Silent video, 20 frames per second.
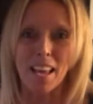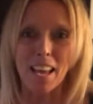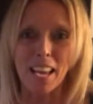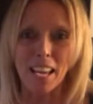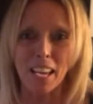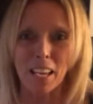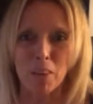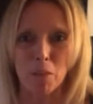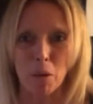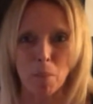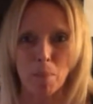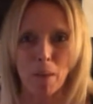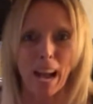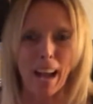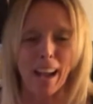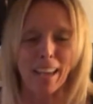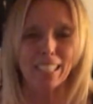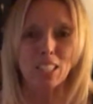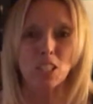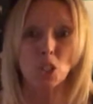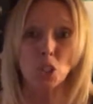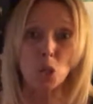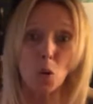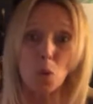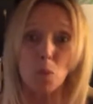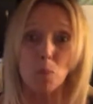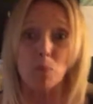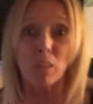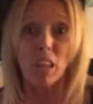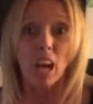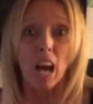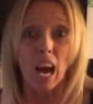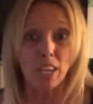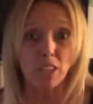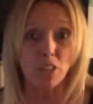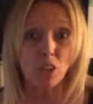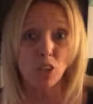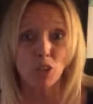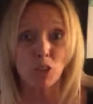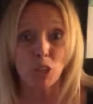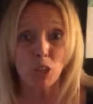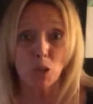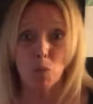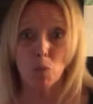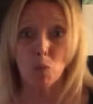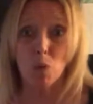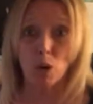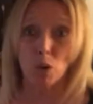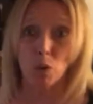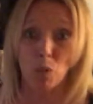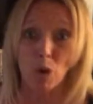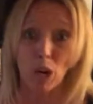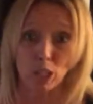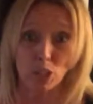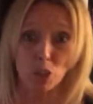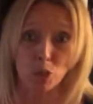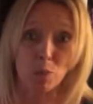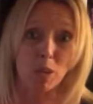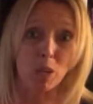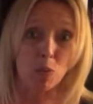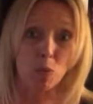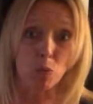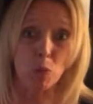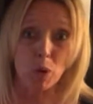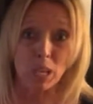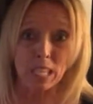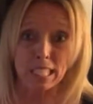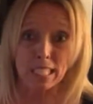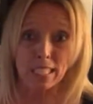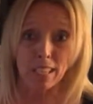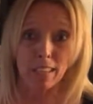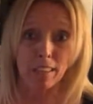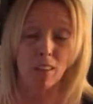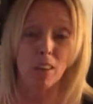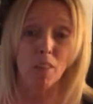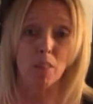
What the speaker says: Hey, we're back. So I know you didn't want to watch me whisk